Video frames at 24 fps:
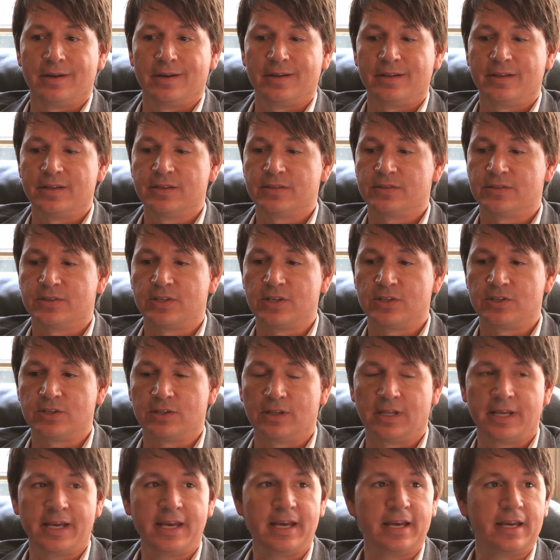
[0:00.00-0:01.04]
in this
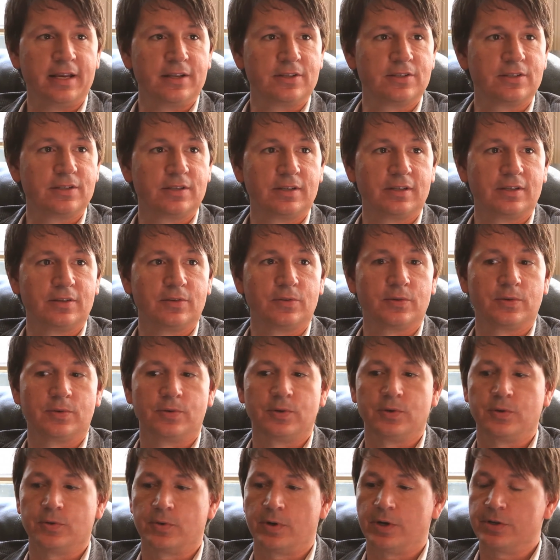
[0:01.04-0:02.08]
digital age,
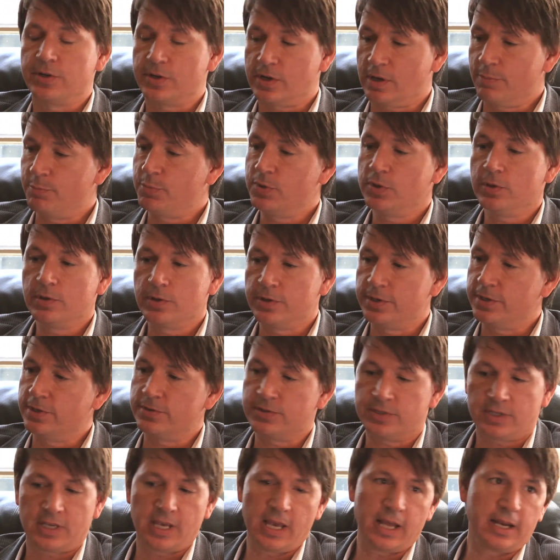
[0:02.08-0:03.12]
you're on your computer and you're
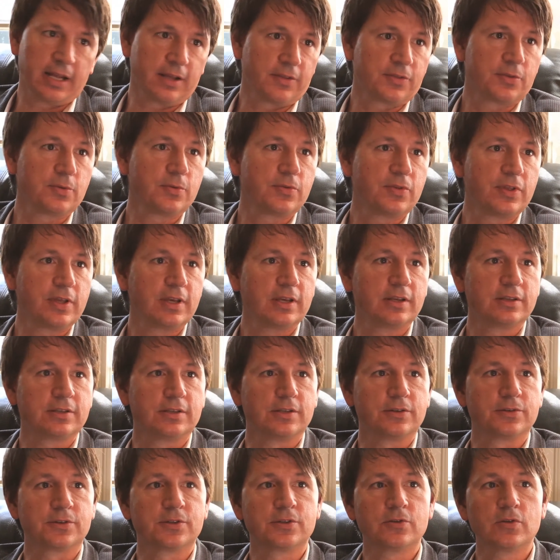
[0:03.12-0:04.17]
scanning through things
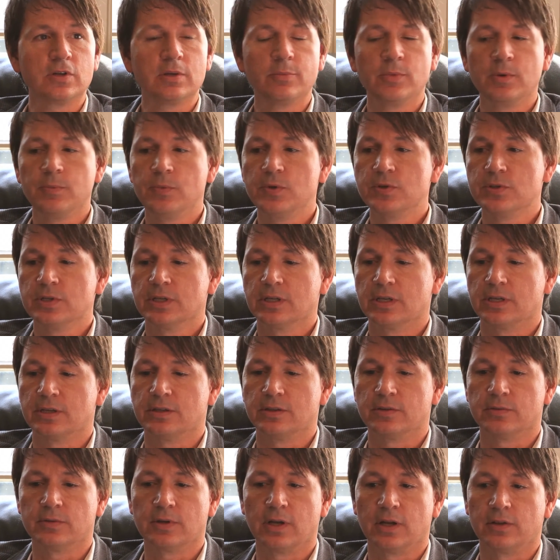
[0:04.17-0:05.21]
and you're streaming music and
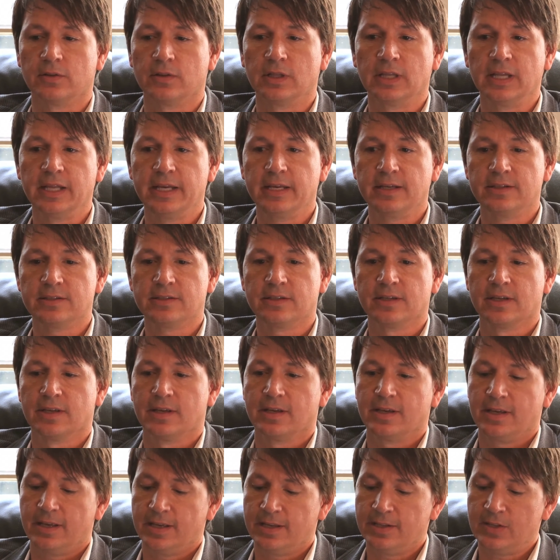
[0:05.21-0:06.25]
you're on links.
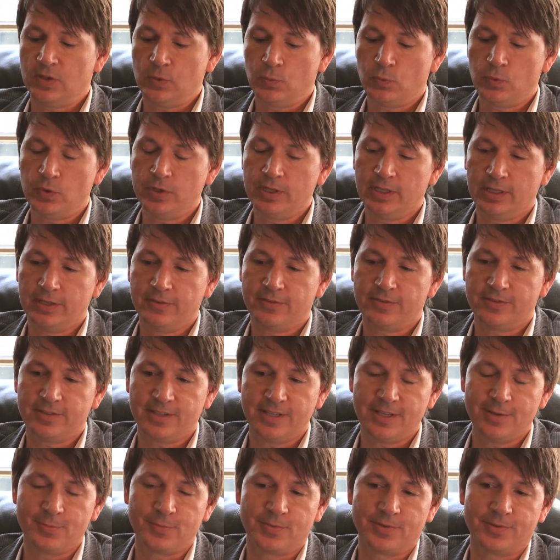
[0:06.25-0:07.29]
It really
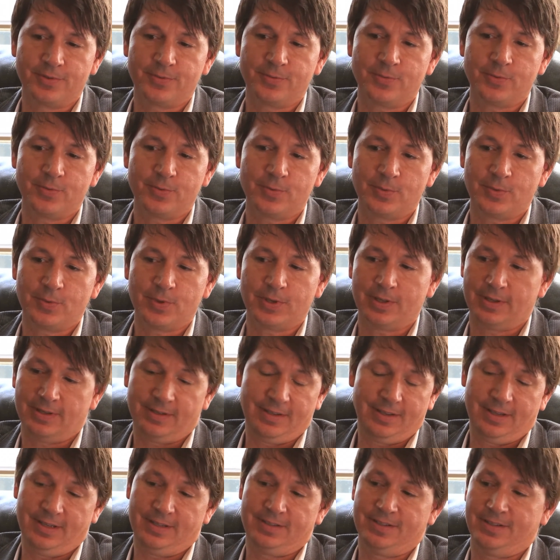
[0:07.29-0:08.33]
seems,
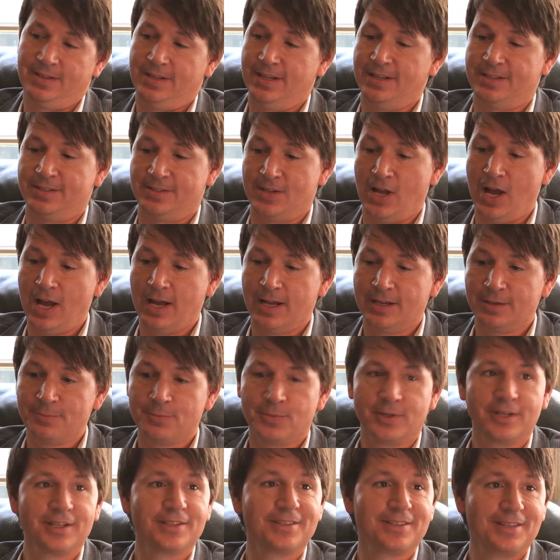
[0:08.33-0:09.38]
it's not,
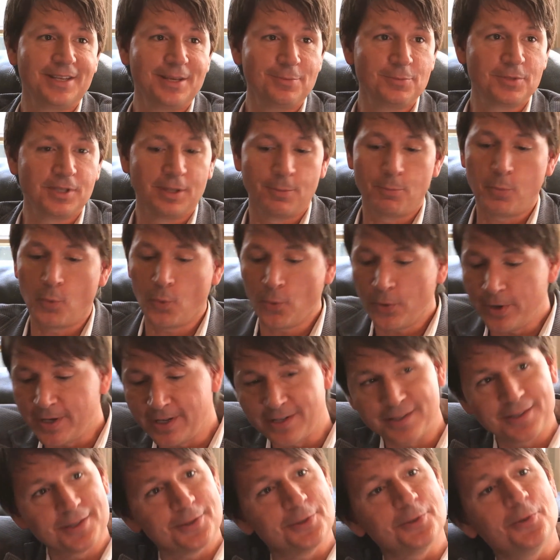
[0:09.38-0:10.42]
but it seems
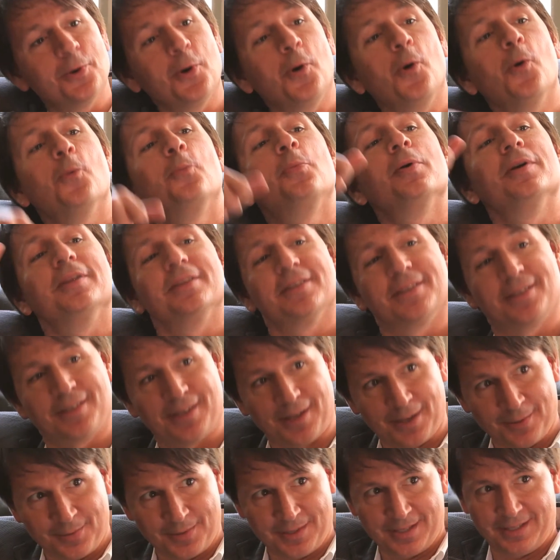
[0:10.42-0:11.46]
laborious to open
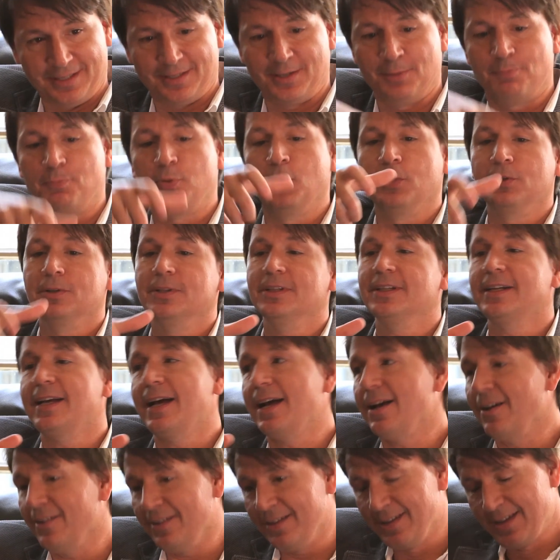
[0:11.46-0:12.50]
something, to pull it
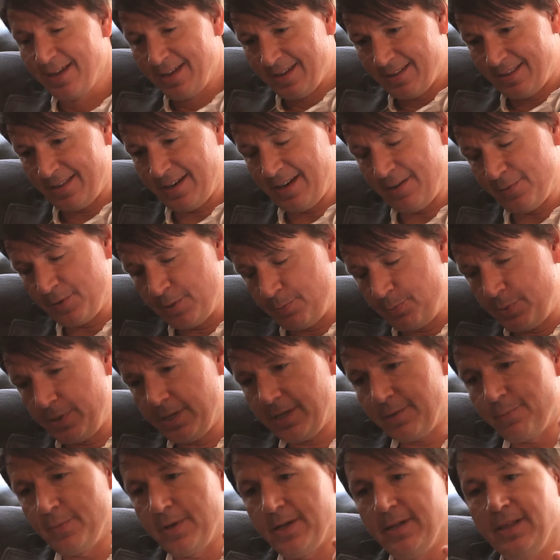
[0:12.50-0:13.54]
out. Then I have to
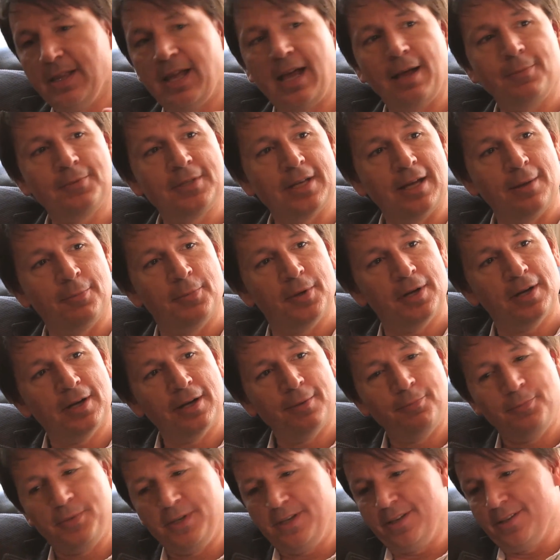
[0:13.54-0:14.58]
pick my laptop
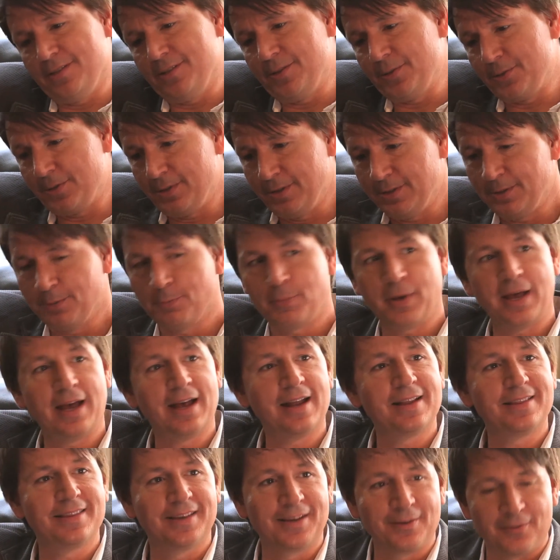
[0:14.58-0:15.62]
up because there's a little
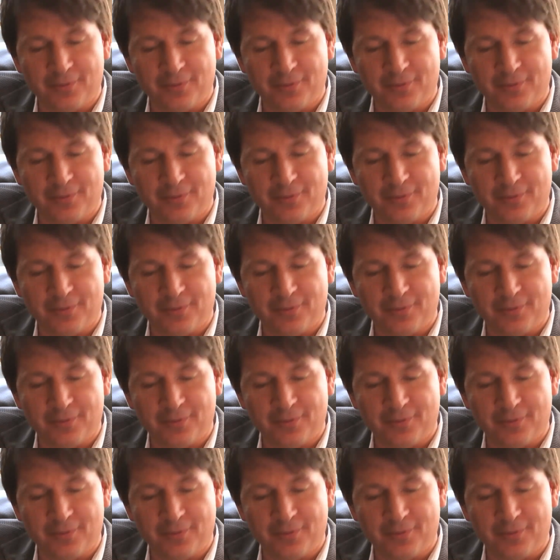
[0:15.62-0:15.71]
pad thing